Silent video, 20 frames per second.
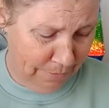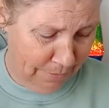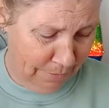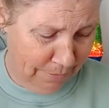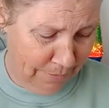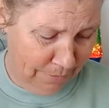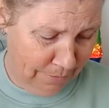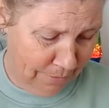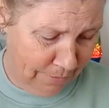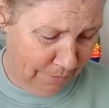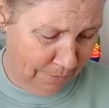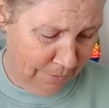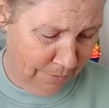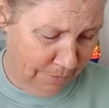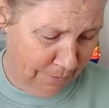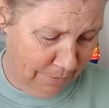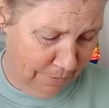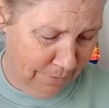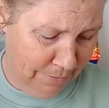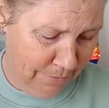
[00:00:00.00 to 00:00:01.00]

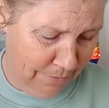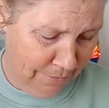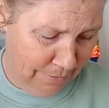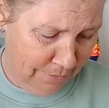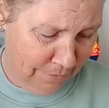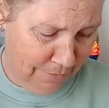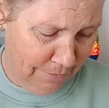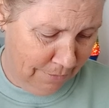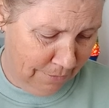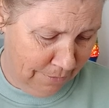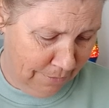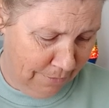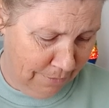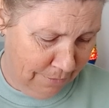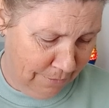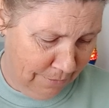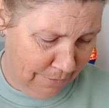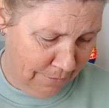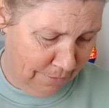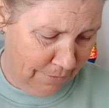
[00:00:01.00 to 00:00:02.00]

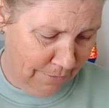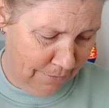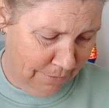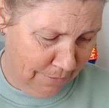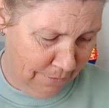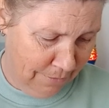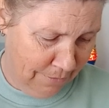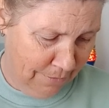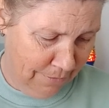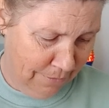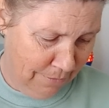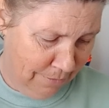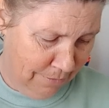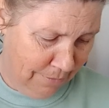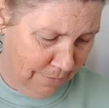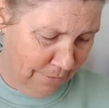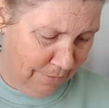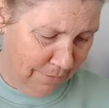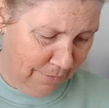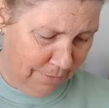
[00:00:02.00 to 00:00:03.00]

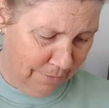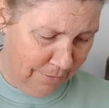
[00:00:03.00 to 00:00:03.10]
[no speech]